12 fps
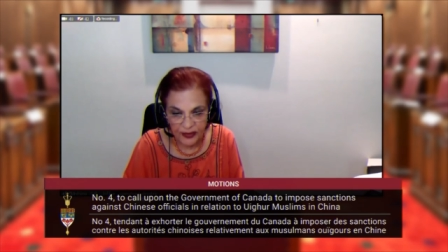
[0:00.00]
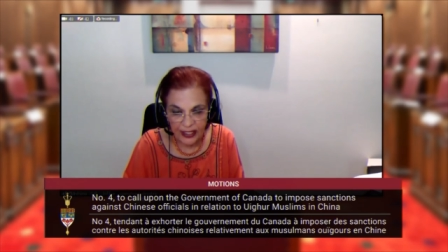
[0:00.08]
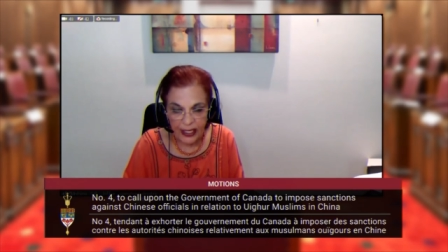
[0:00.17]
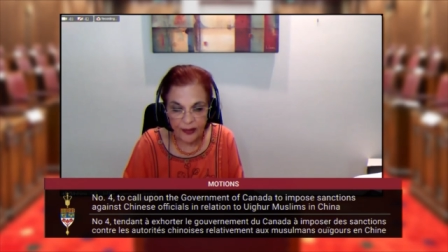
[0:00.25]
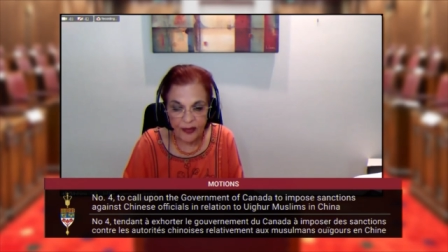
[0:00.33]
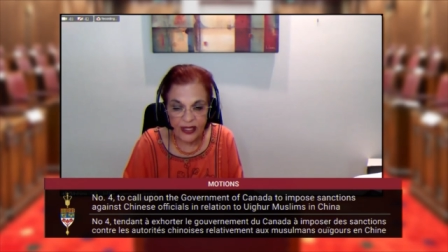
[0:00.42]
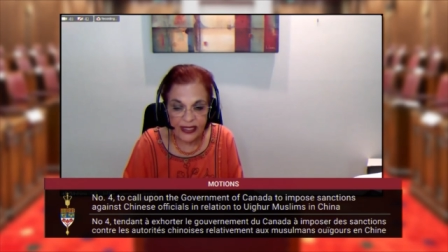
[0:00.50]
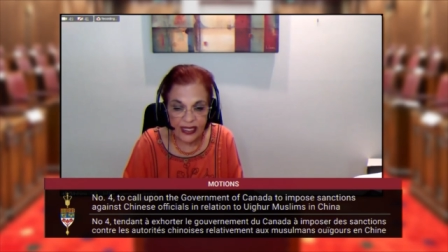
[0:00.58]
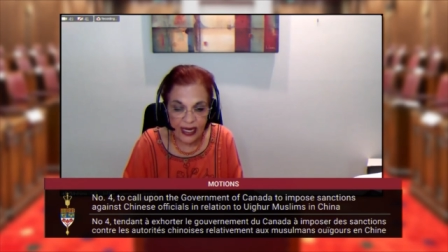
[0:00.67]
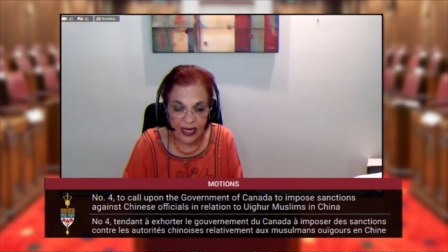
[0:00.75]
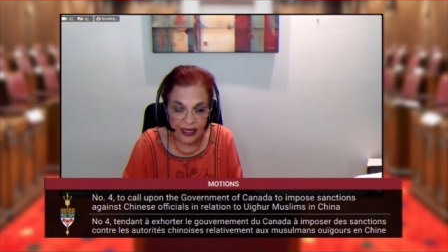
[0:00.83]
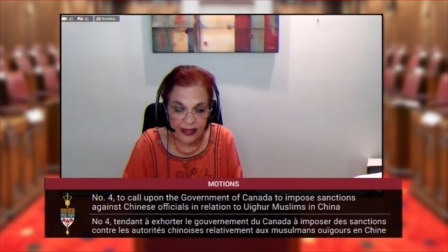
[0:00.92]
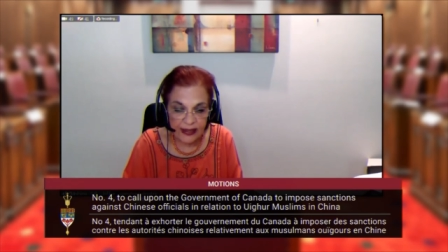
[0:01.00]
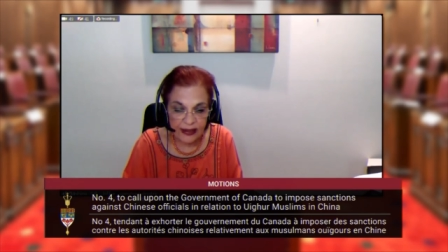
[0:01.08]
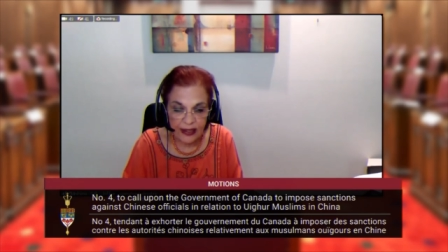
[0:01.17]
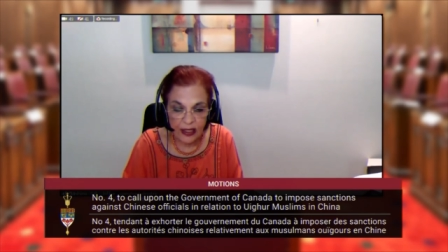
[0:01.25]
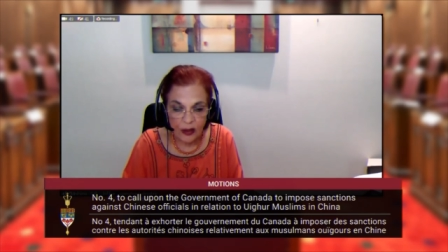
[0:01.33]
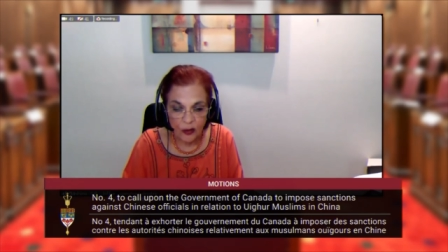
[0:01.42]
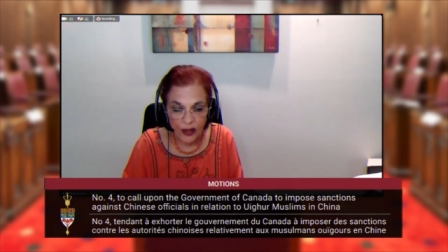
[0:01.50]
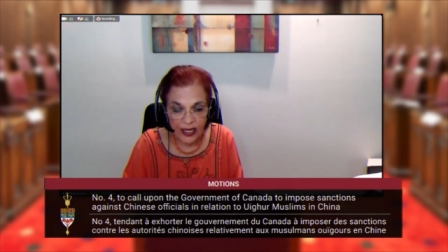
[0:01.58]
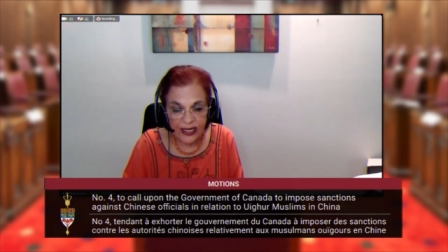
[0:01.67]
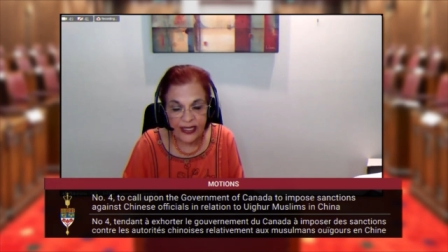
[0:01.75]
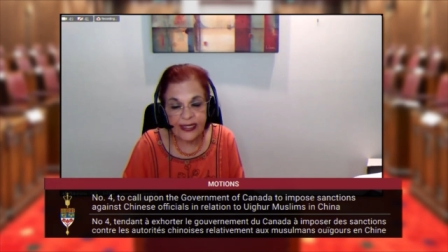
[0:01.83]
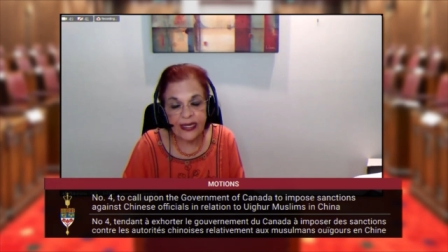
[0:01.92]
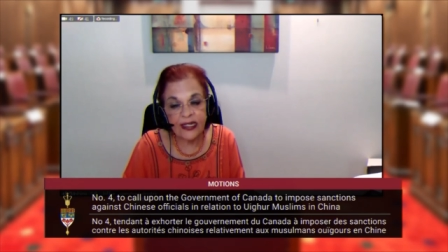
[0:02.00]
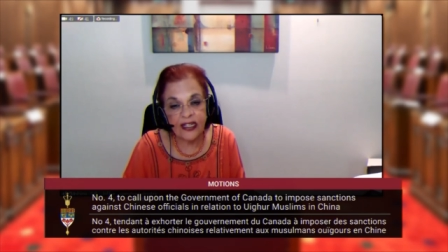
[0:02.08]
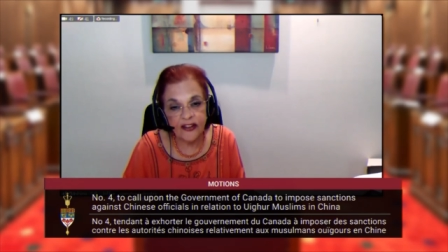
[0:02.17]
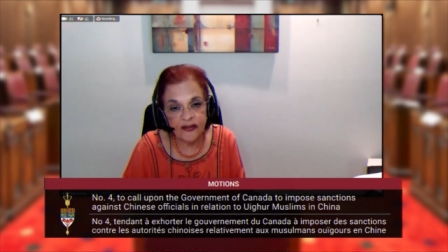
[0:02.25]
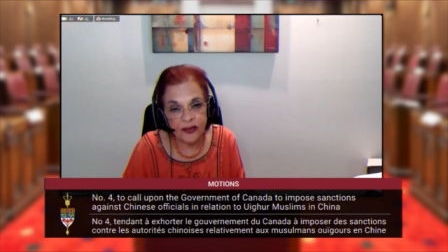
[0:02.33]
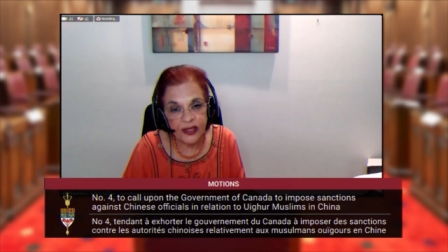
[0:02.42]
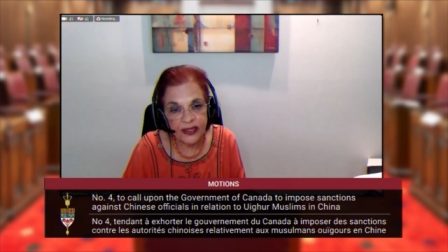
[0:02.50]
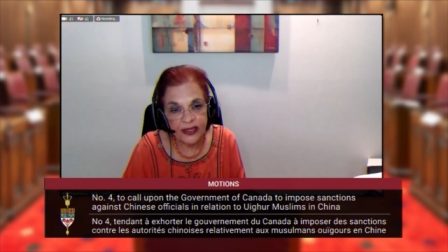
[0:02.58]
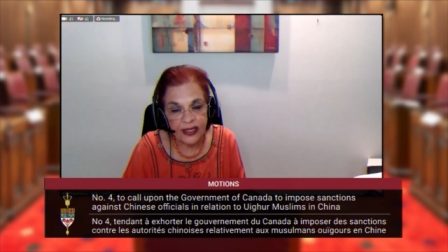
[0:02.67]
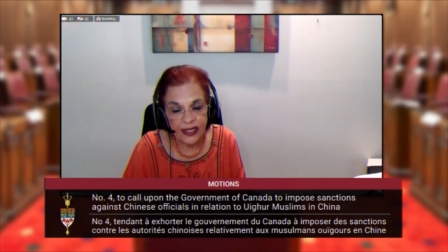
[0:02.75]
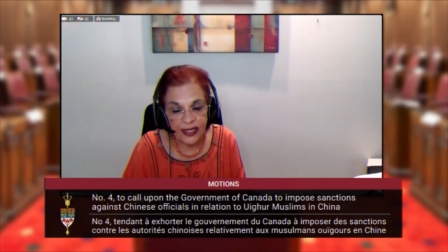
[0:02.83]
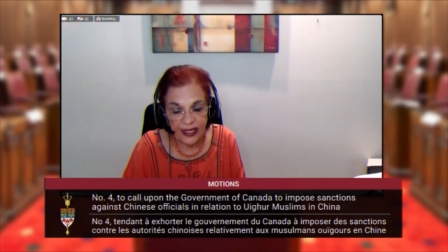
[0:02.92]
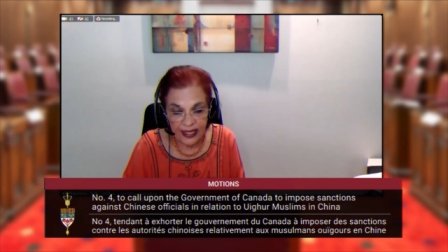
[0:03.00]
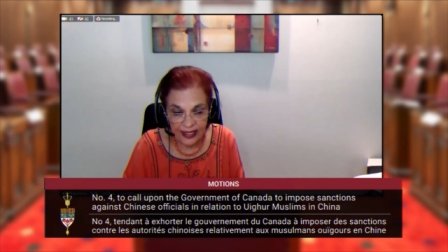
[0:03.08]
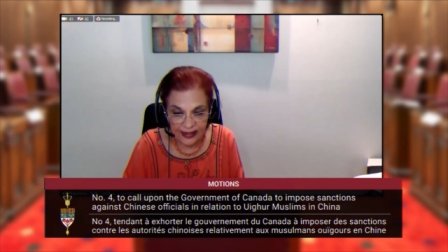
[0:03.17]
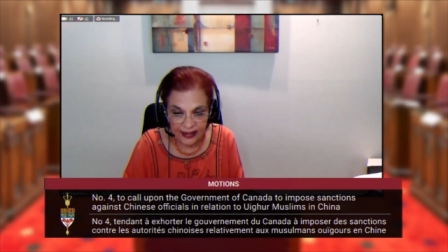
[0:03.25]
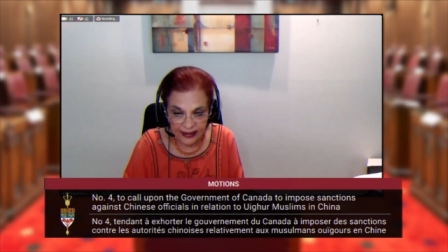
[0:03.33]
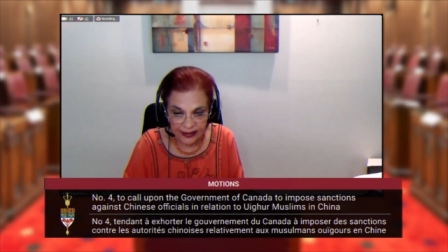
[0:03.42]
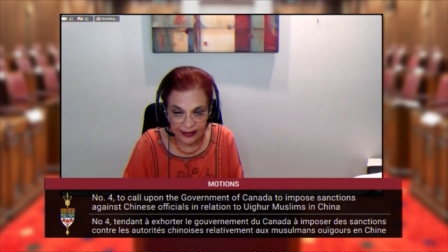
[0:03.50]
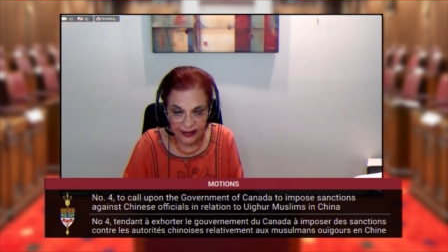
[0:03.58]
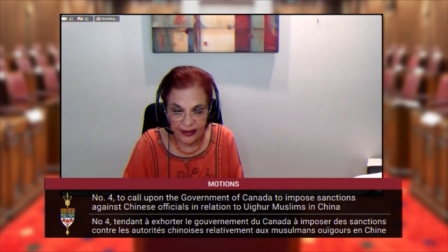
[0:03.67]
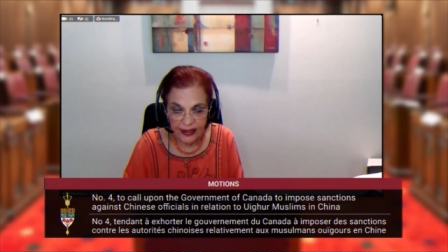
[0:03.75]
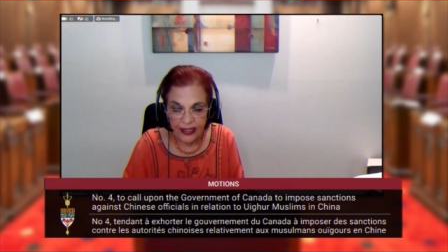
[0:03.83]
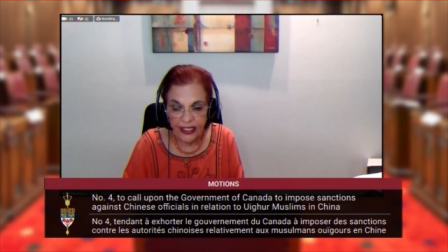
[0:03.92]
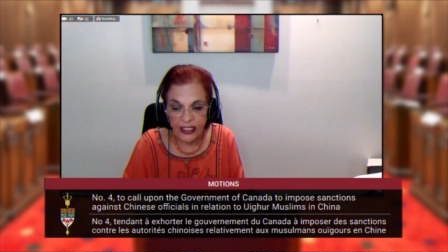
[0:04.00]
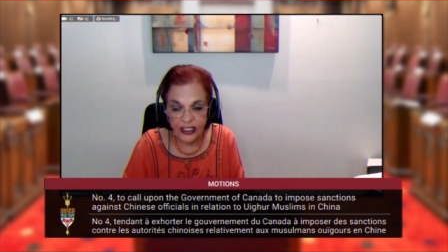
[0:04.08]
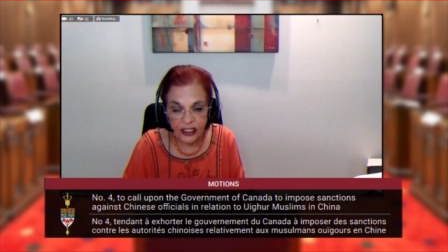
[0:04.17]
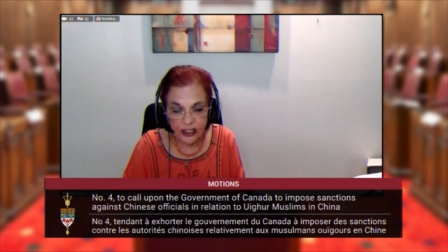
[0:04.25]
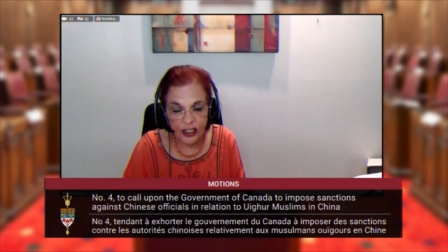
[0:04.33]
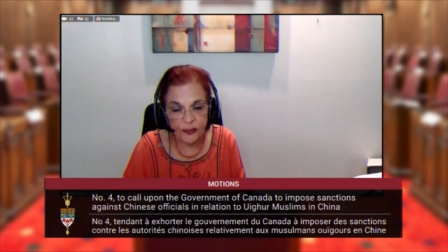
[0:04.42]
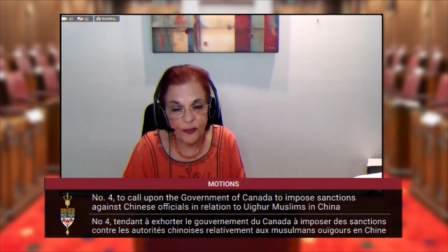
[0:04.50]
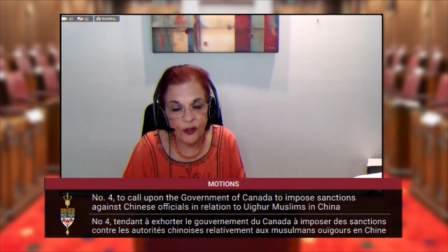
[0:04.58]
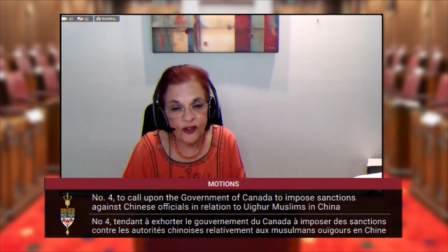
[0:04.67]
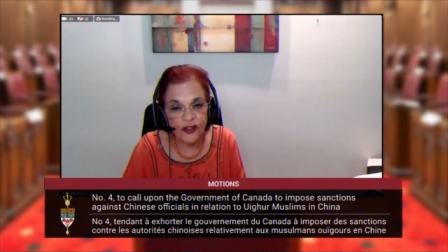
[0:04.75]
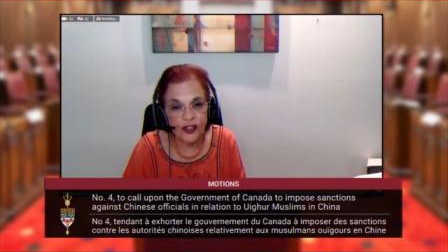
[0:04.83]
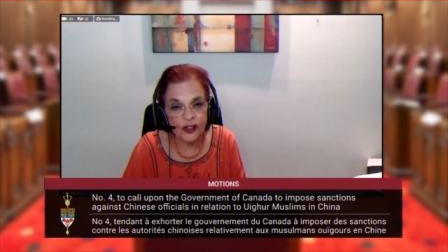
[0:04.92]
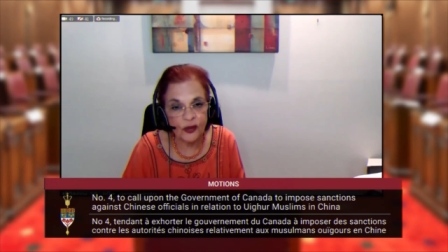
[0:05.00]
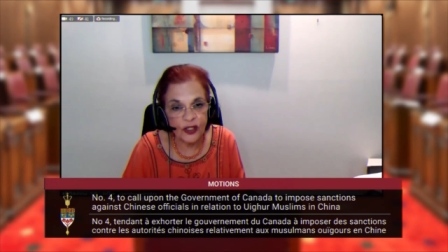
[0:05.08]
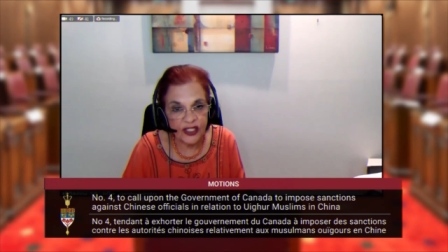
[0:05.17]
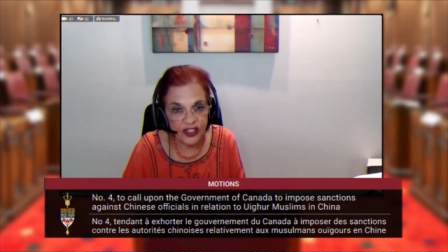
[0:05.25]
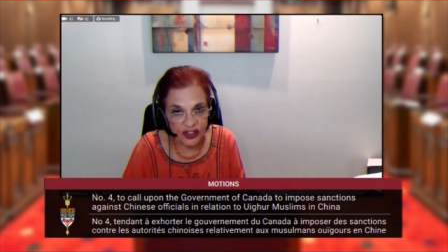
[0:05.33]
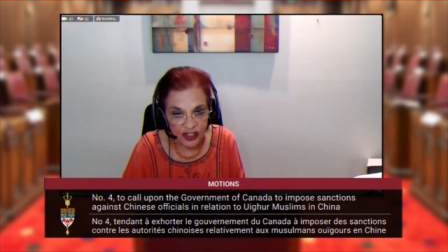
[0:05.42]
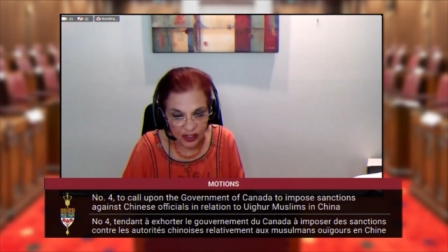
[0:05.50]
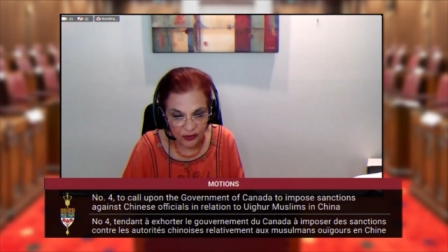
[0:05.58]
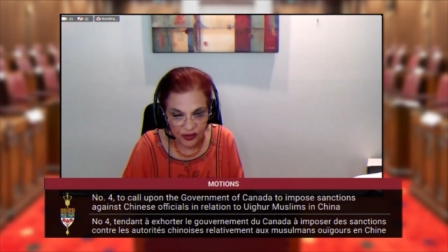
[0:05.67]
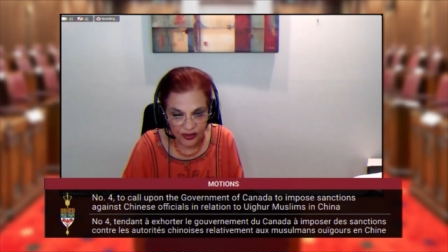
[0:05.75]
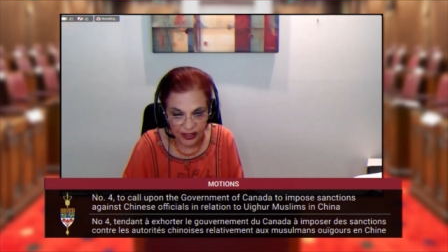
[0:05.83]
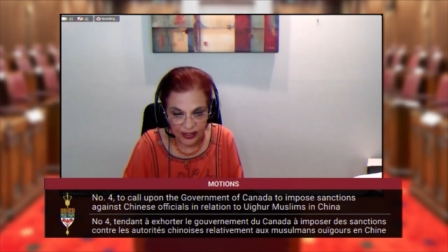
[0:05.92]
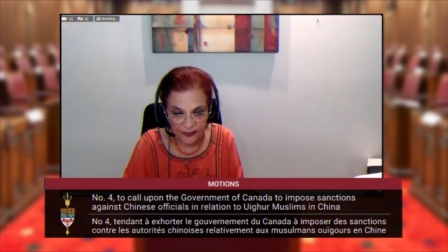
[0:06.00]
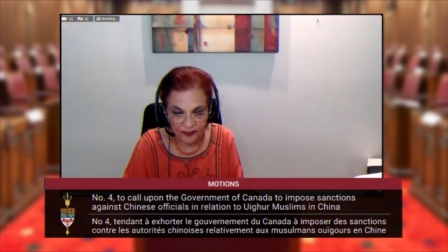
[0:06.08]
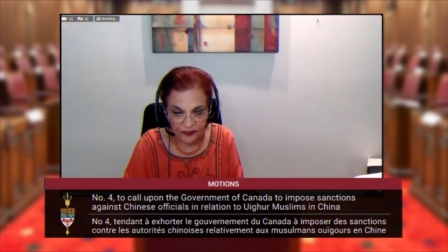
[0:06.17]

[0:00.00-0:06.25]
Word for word: And I must ask, why is our government hesitant in its response to this genocide?